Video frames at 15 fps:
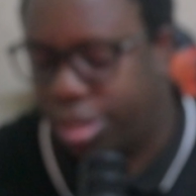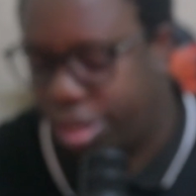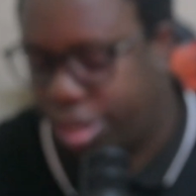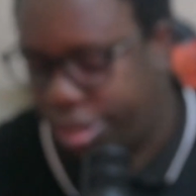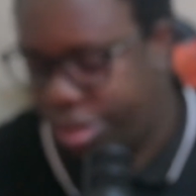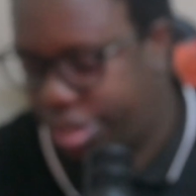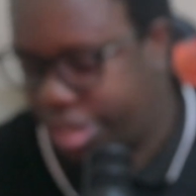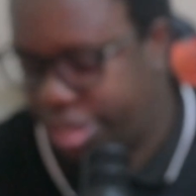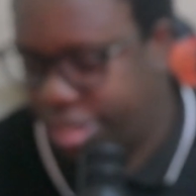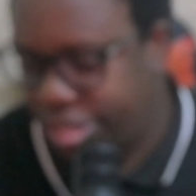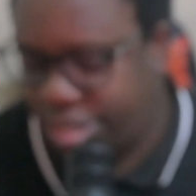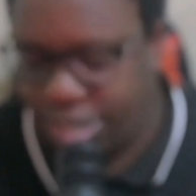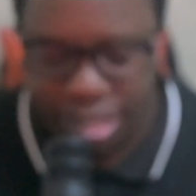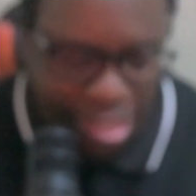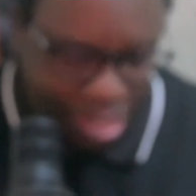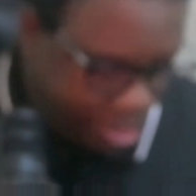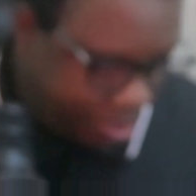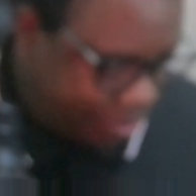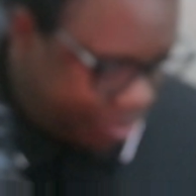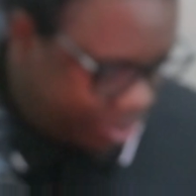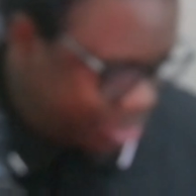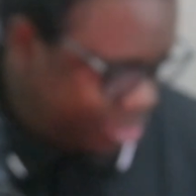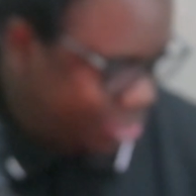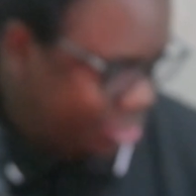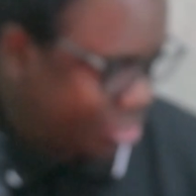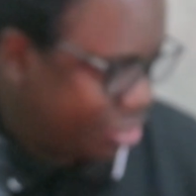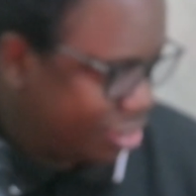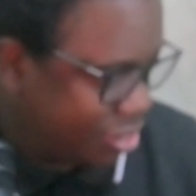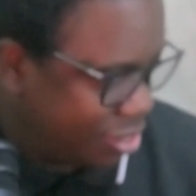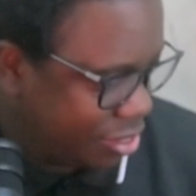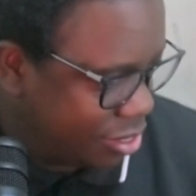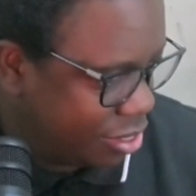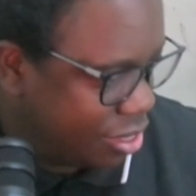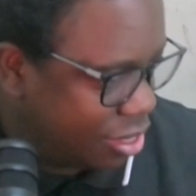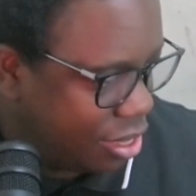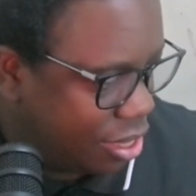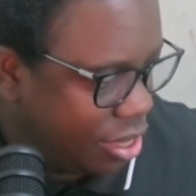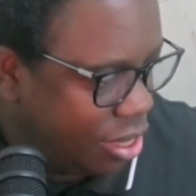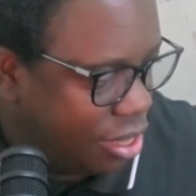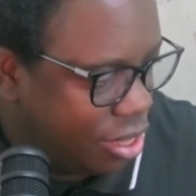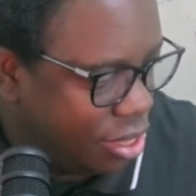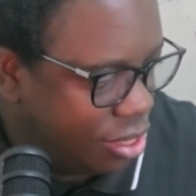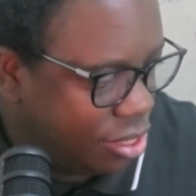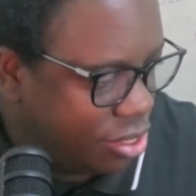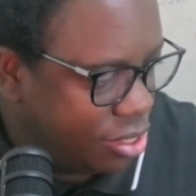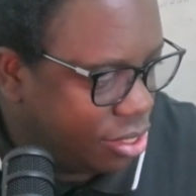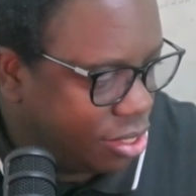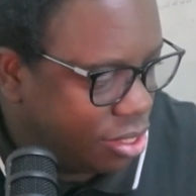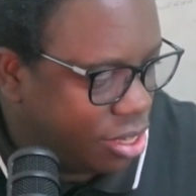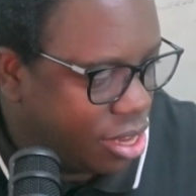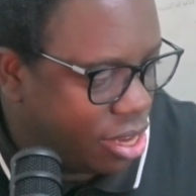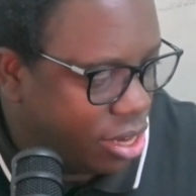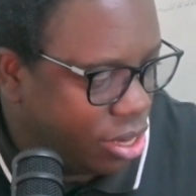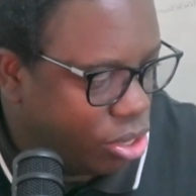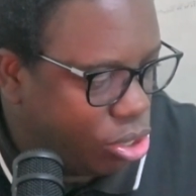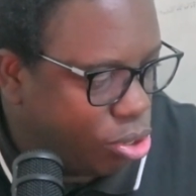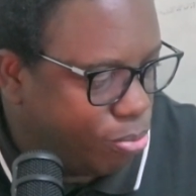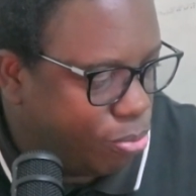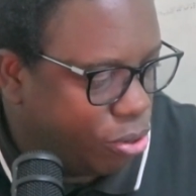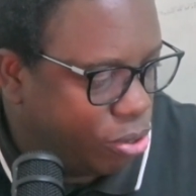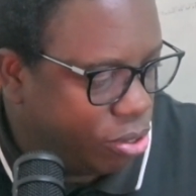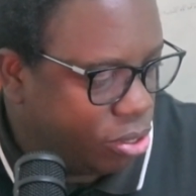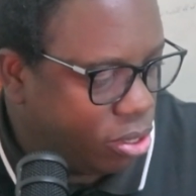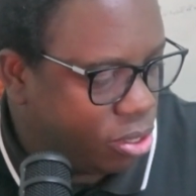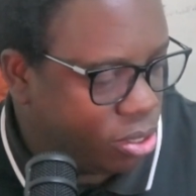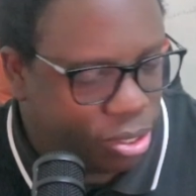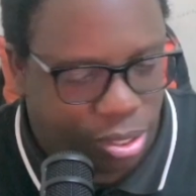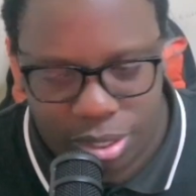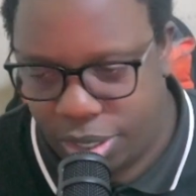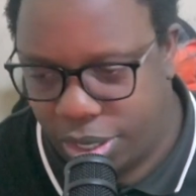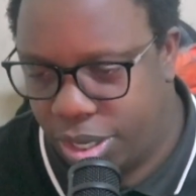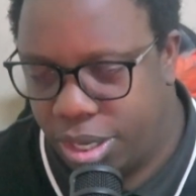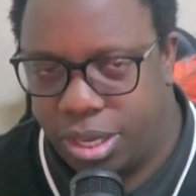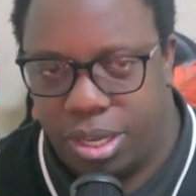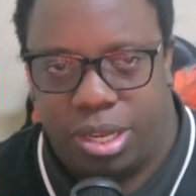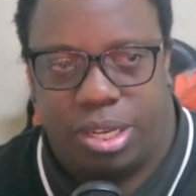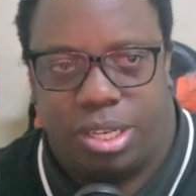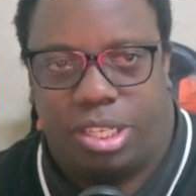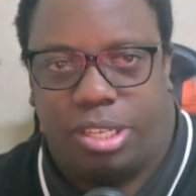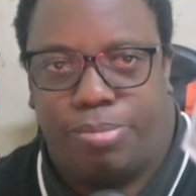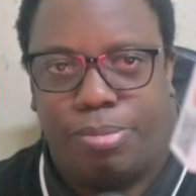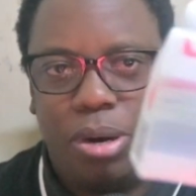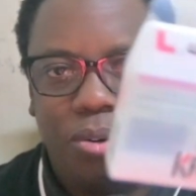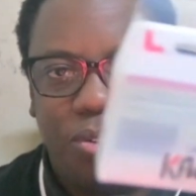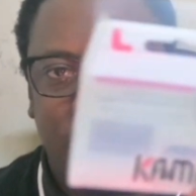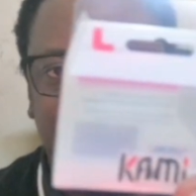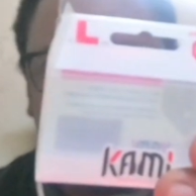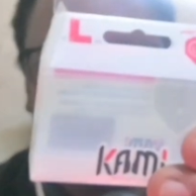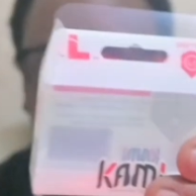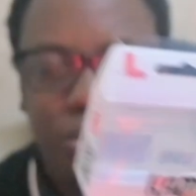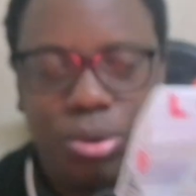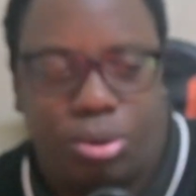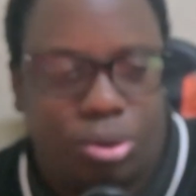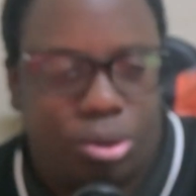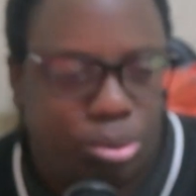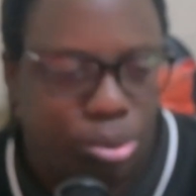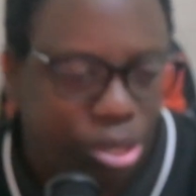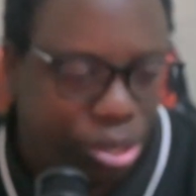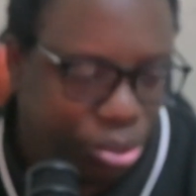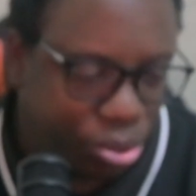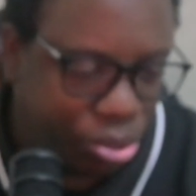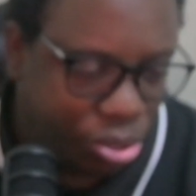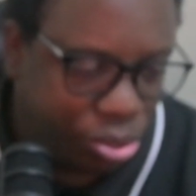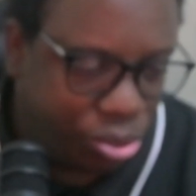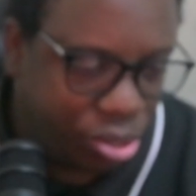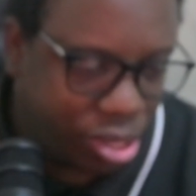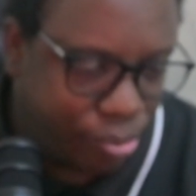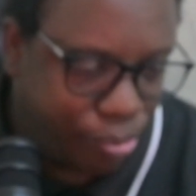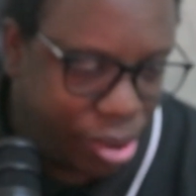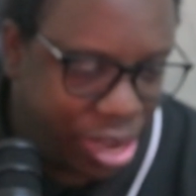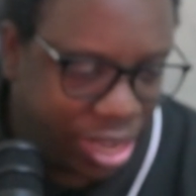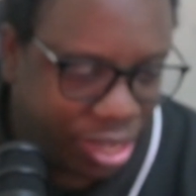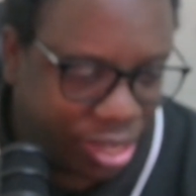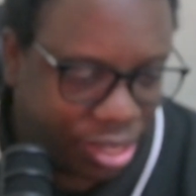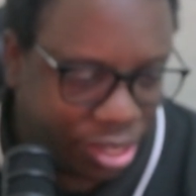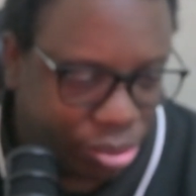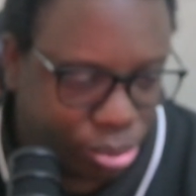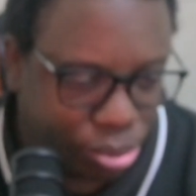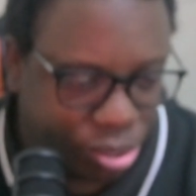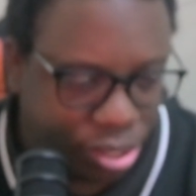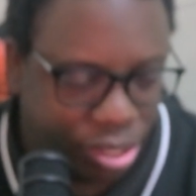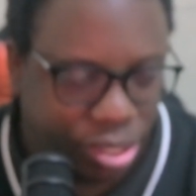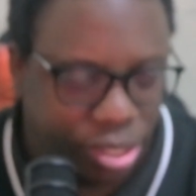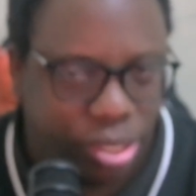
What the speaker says: you can see the difference. This is the normal Thibault Tricol. When you go to the back, it will